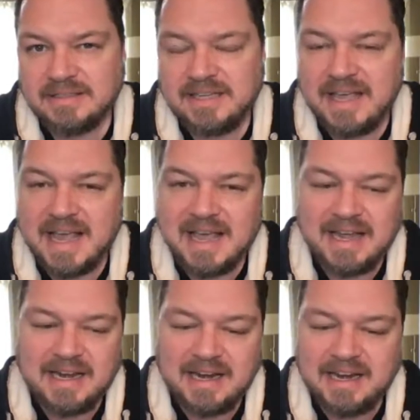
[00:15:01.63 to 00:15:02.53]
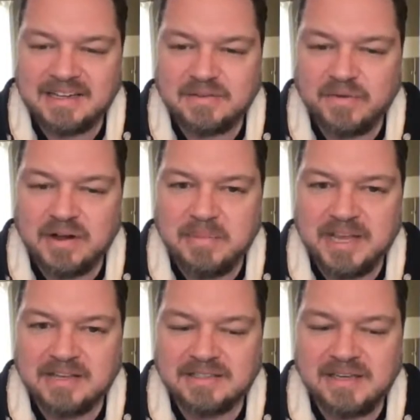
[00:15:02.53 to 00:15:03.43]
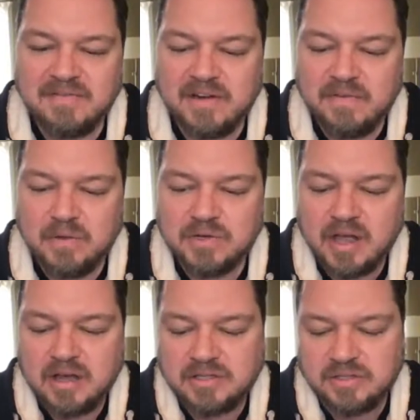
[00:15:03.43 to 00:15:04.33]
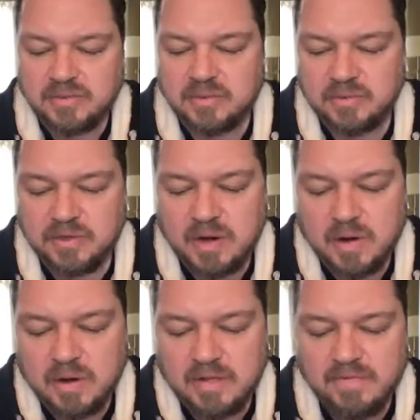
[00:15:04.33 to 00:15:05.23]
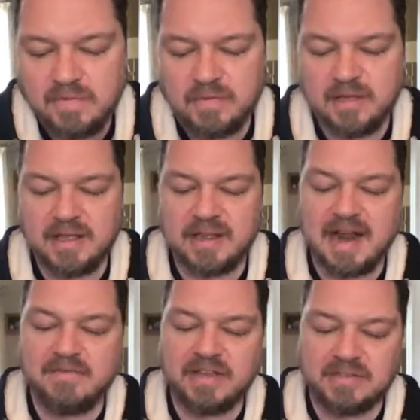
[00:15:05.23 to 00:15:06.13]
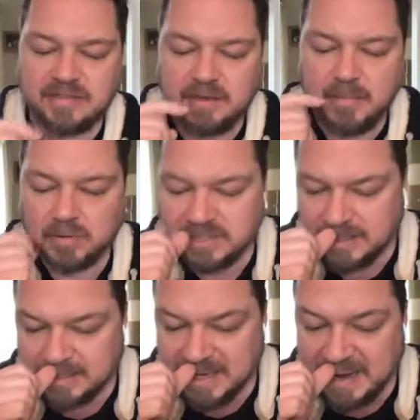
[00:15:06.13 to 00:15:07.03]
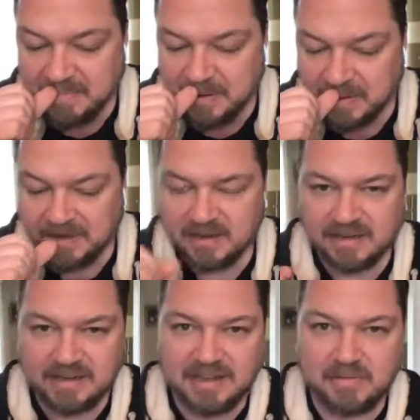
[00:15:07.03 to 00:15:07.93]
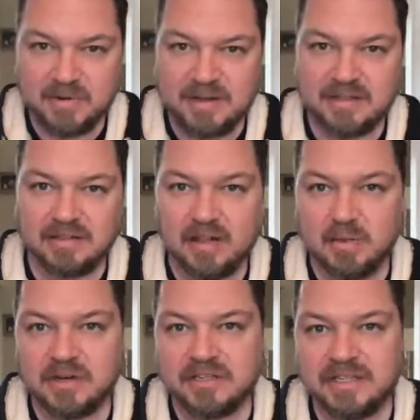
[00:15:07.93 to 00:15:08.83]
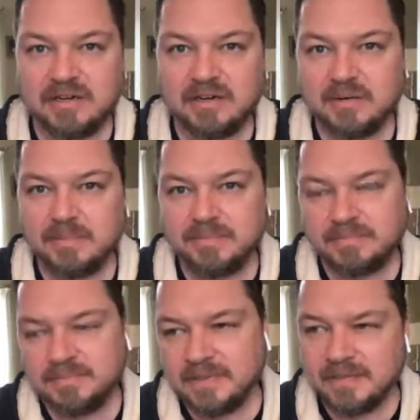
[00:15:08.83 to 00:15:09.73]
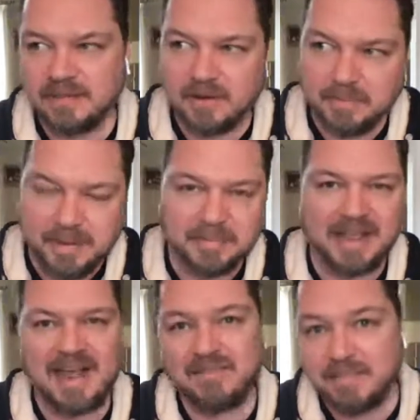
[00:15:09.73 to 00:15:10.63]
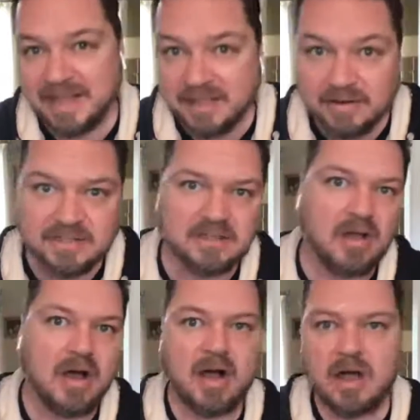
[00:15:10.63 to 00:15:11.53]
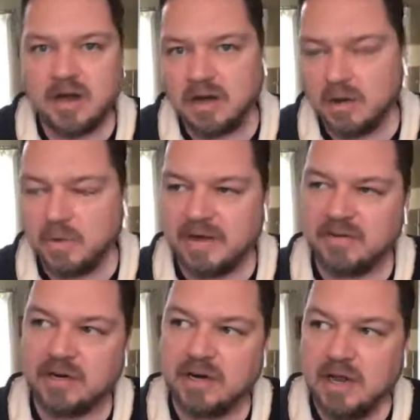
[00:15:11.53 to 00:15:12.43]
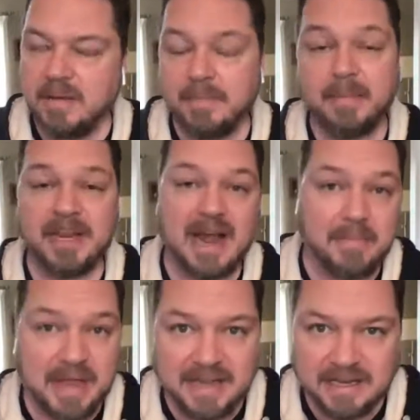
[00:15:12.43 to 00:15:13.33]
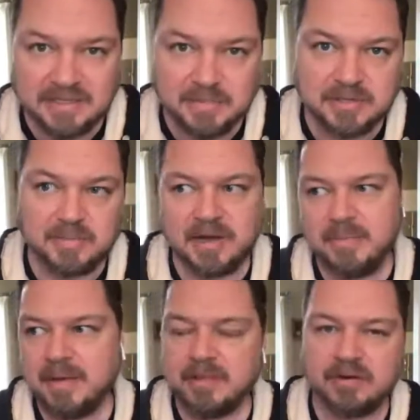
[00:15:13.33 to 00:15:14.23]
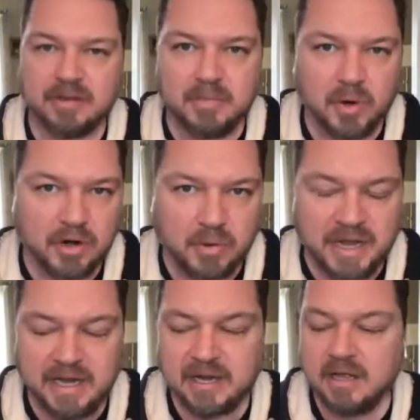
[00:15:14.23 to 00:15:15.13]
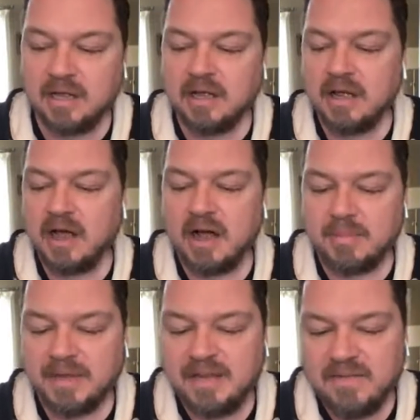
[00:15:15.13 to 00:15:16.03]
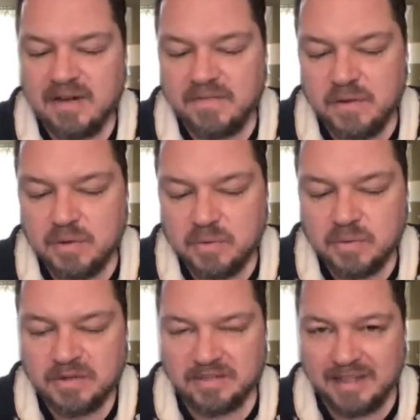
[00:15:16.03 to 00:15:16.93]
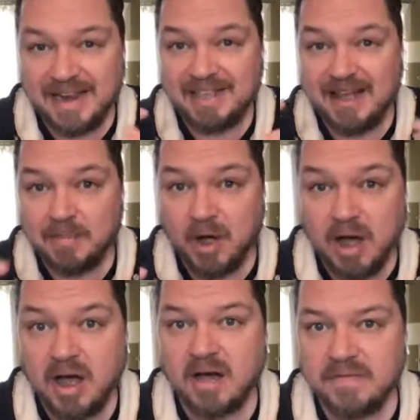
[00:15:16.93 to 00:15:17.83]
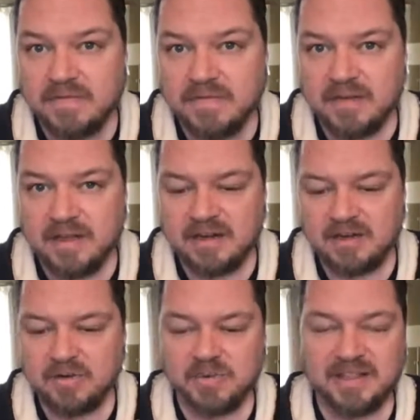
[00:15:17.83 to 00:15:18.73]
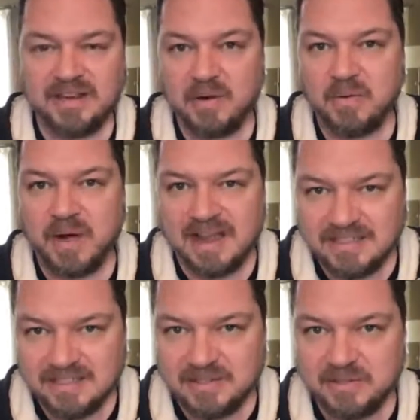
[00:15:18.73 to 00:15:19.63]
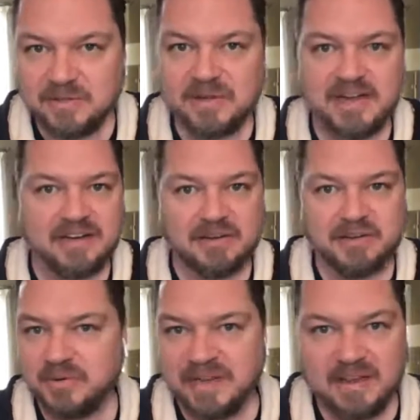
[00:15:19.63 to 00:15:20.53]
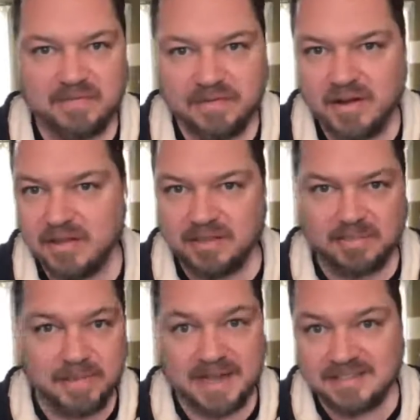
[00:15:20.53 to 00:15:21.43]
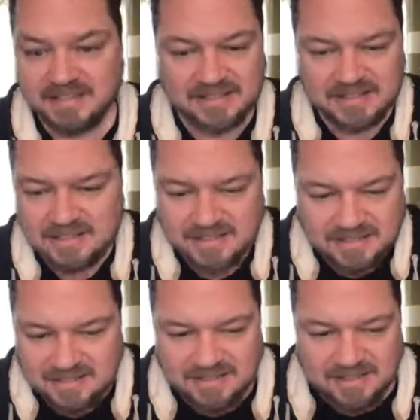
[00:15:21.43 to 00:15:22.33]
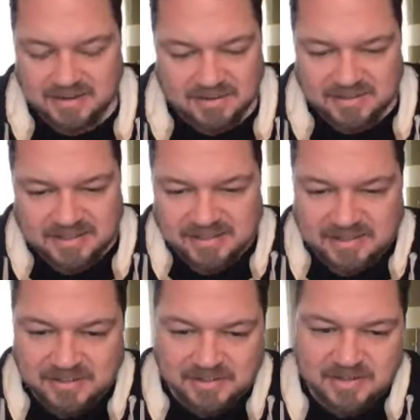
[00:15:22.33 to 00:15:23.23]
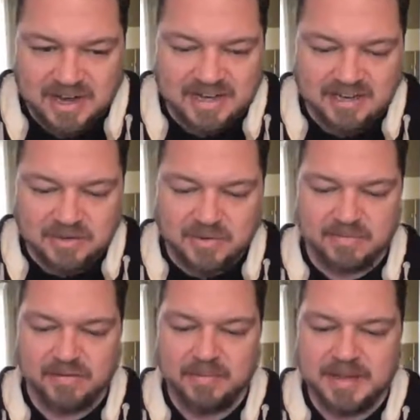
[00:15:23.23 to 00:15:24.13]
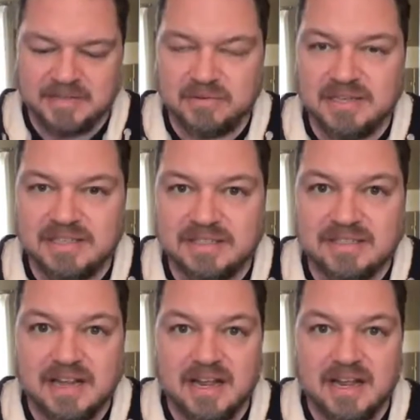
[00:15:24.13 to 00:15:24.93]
yeah, and it's funny because even if you talk to, if and obviously most of the time you're gonna get rid of the lower tier, people that haven't been there as long or whatever, maybe not making as much money, maybe they're a little more green. Even if you lay them off and you really don't want to, and you're doing it for all the best, you're trying to do it for the best reasons,